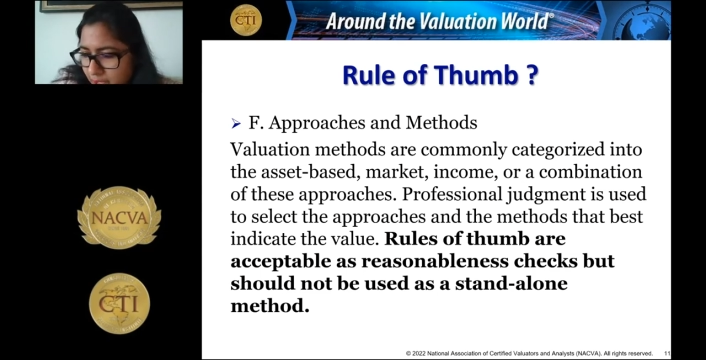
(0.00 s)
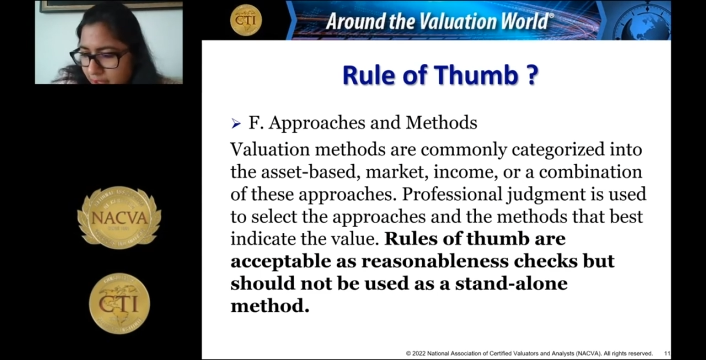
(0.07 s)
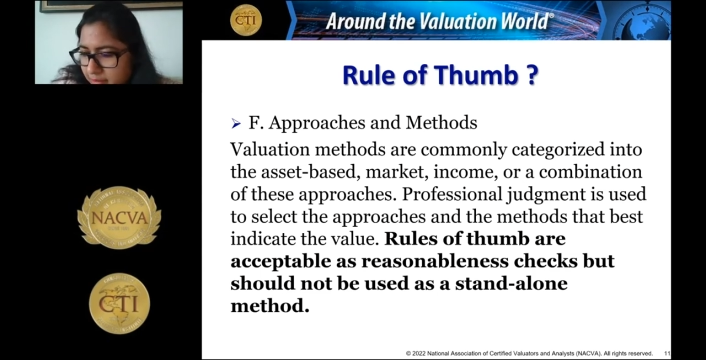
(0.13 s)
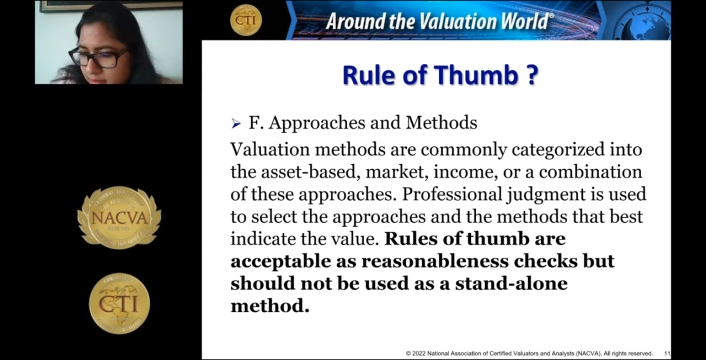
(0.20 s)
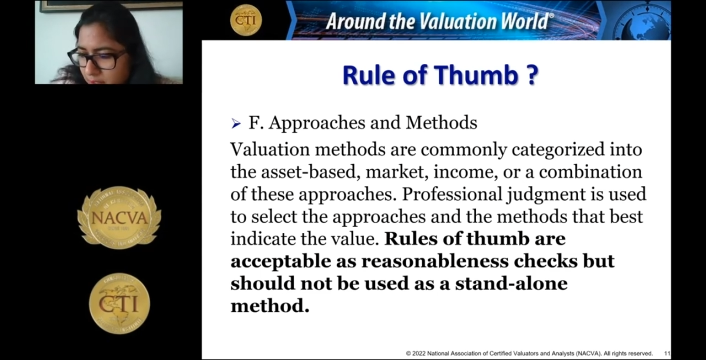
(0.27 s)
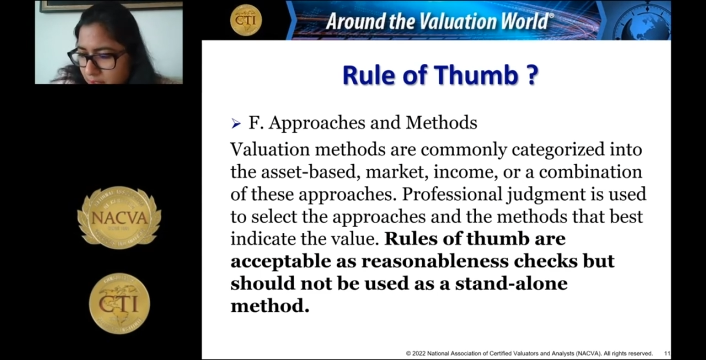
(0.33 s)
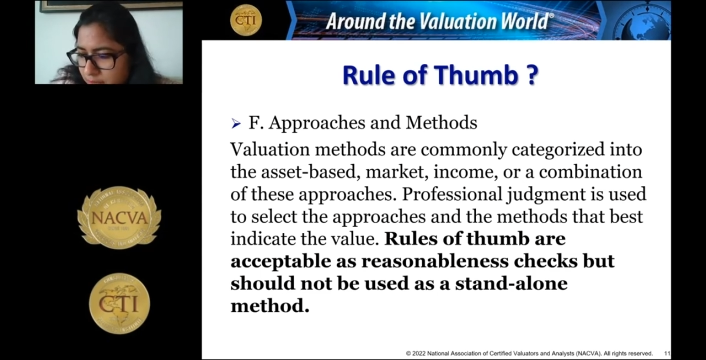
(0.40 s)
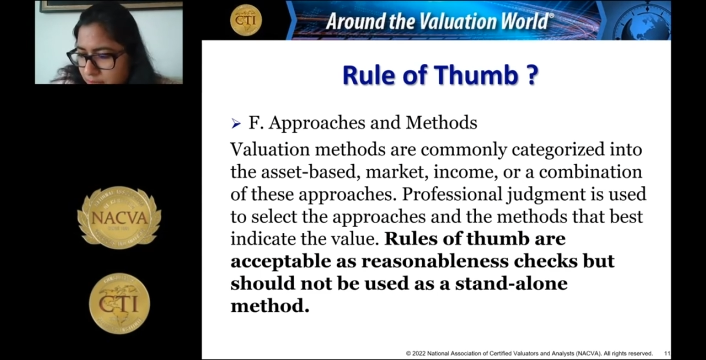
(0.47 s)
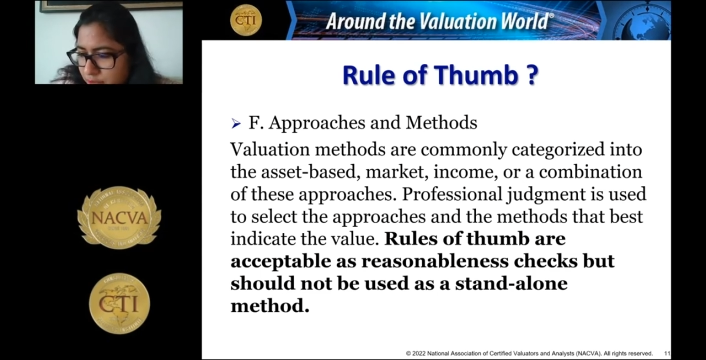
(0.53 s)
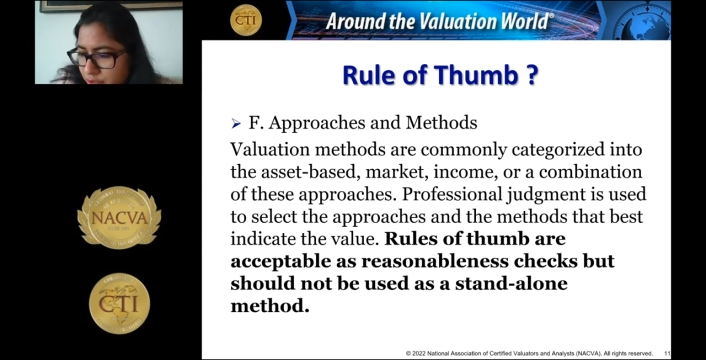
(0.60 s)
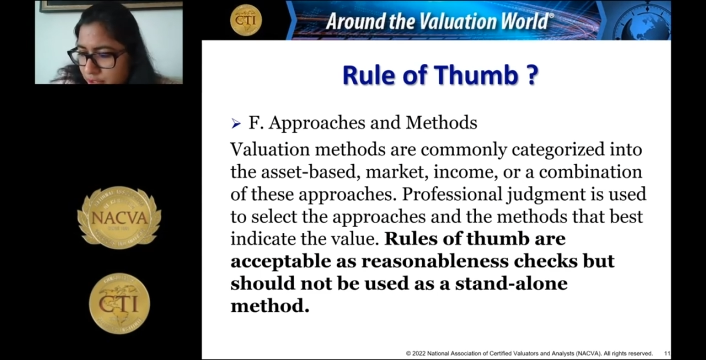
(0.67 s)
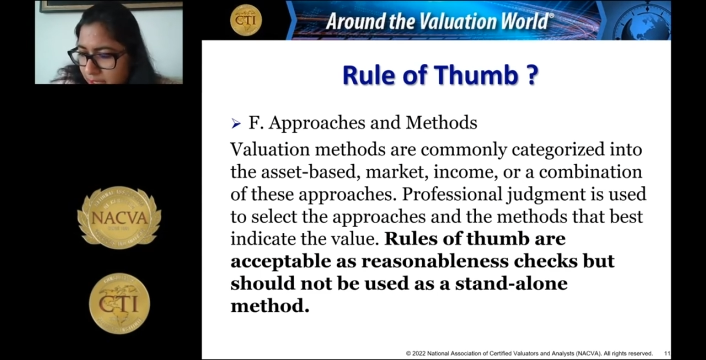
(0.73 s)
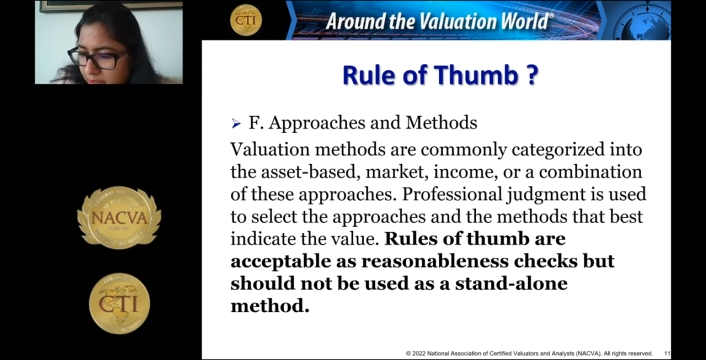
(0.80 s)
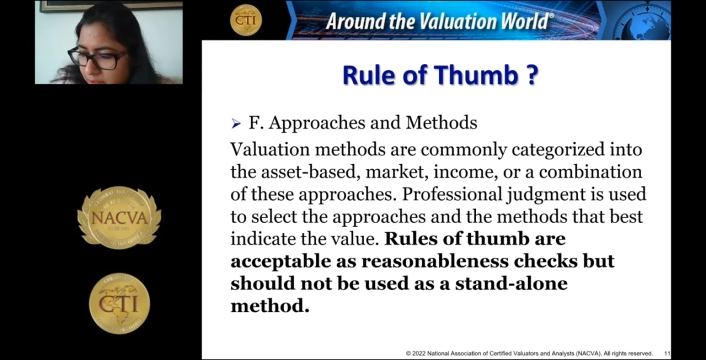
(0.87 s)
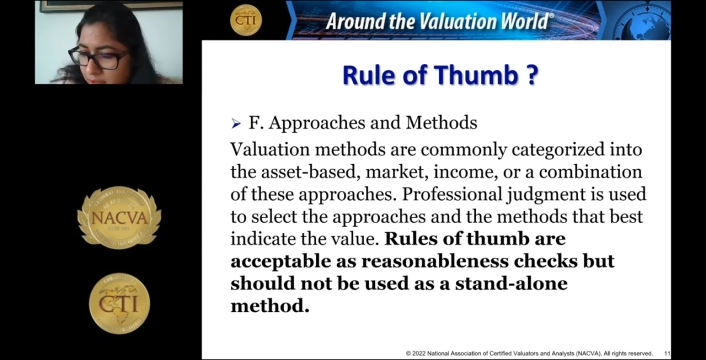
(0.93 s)
as a
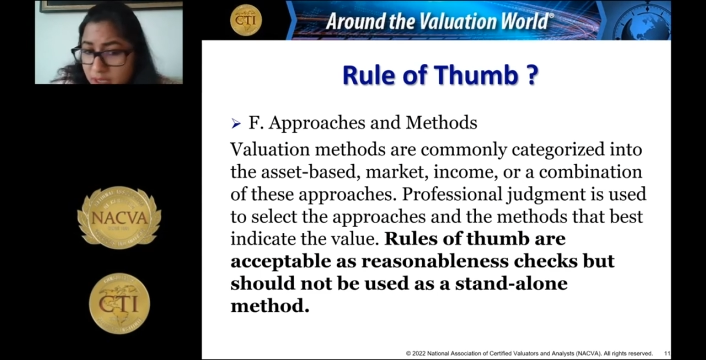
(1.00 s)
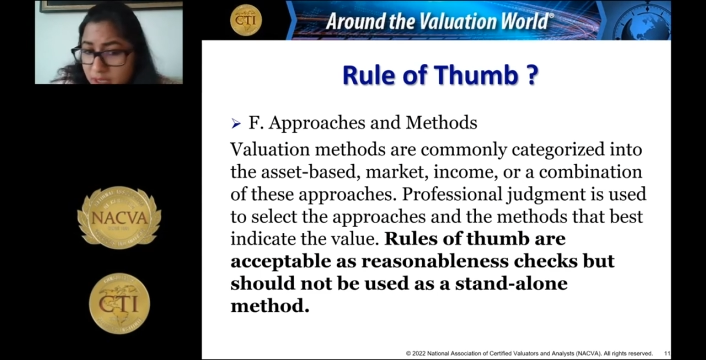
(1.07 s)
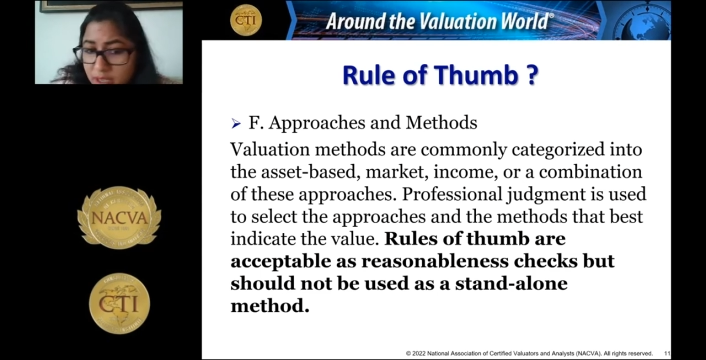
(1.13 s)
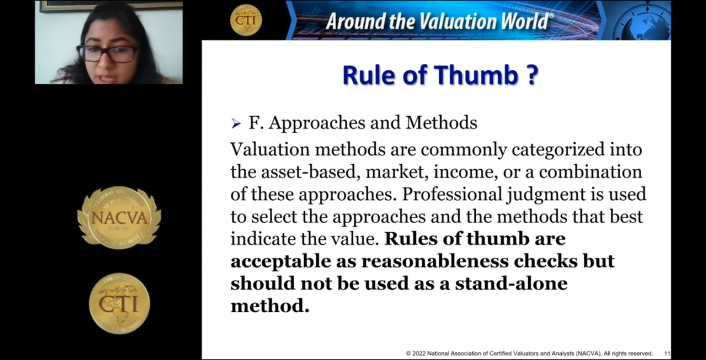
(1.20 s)
stand,